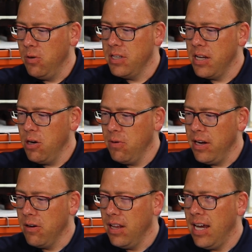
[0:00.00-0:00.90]
you know, as a
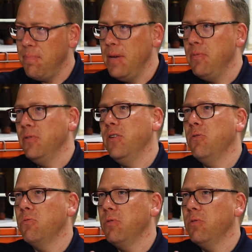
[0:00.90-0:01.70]
curator, a lot of people don't